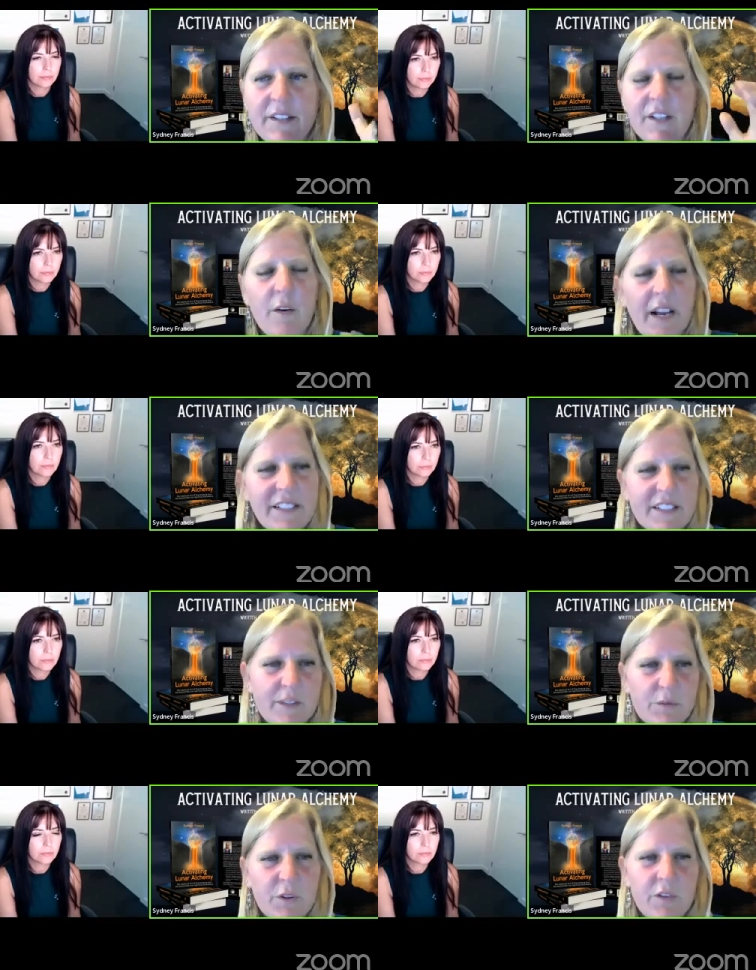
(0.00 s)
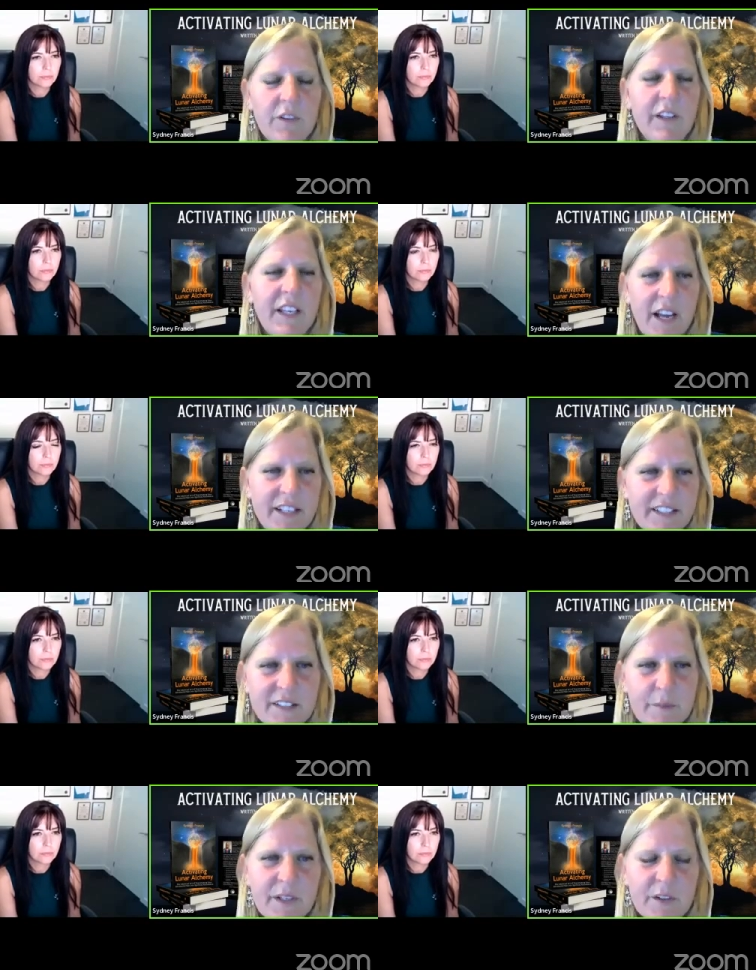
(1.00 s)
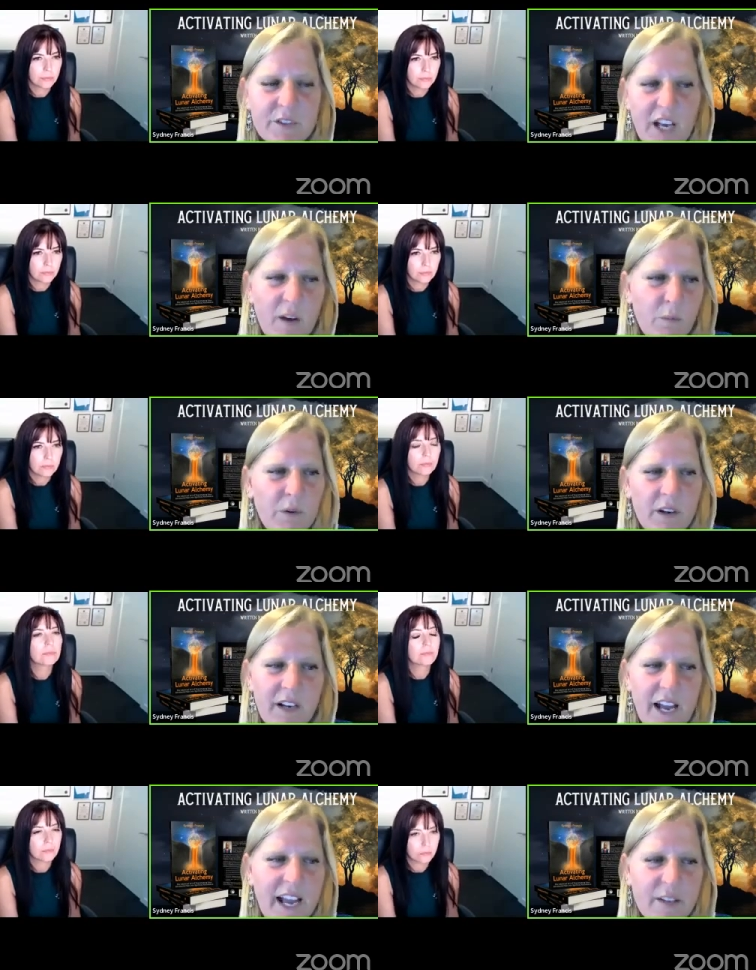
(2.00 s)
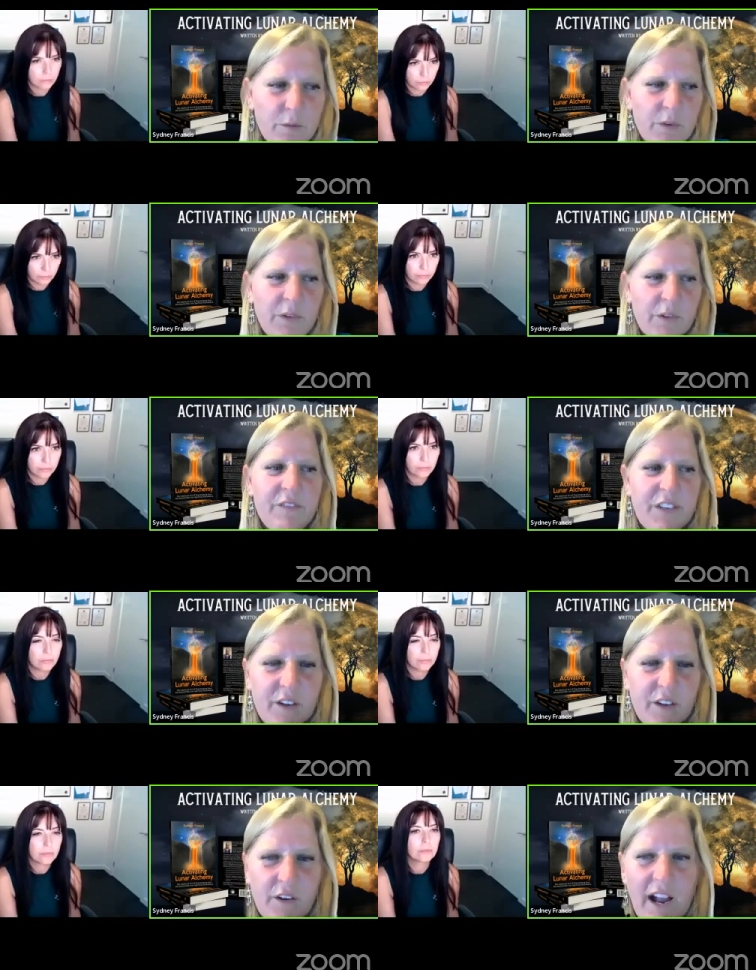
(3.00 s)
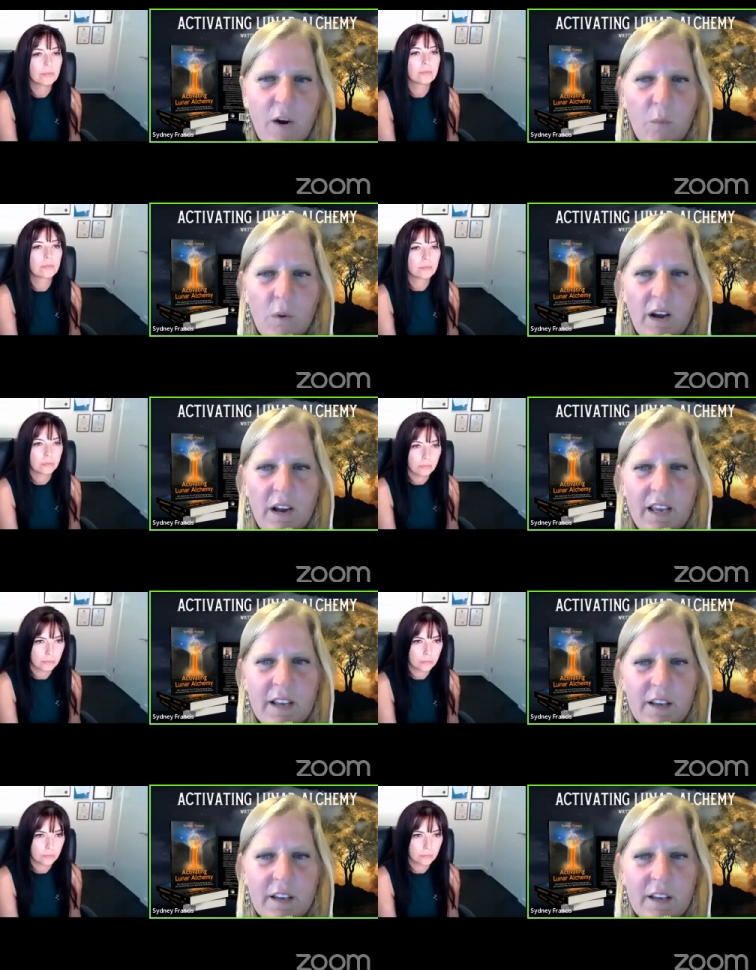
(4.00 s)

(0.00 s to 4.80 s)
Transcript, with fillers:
Speaker 1: you know, I did some journaling. I did some inner child work. I had to really figure out why,